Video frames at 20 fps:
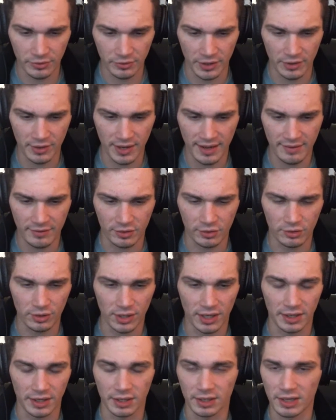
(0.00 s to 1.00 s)
They don't have a whole
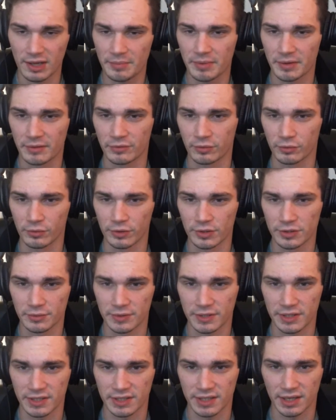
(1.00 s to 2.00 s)
lot of clamping force,
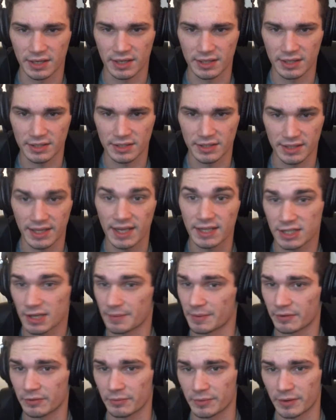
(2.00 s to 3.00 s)
which is nice. That's
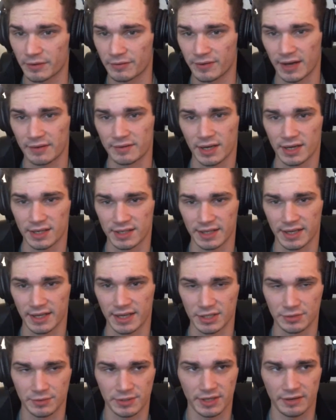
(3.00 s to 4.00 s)
coming from the
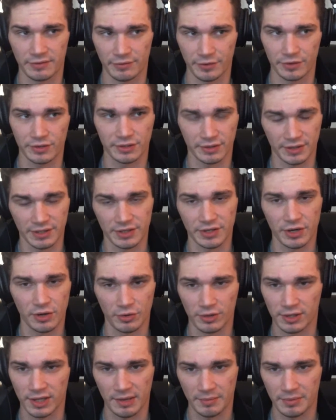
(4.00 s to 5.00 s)
598s, which have virtually no
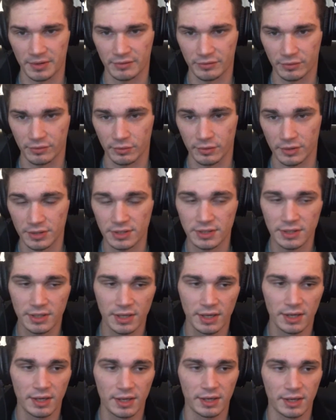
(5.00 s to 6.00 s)
clamping force.
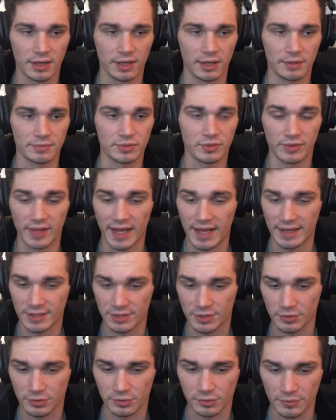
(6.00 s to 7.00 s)
So that's
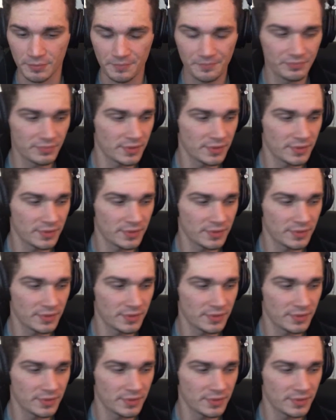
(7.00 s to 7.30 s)
cool.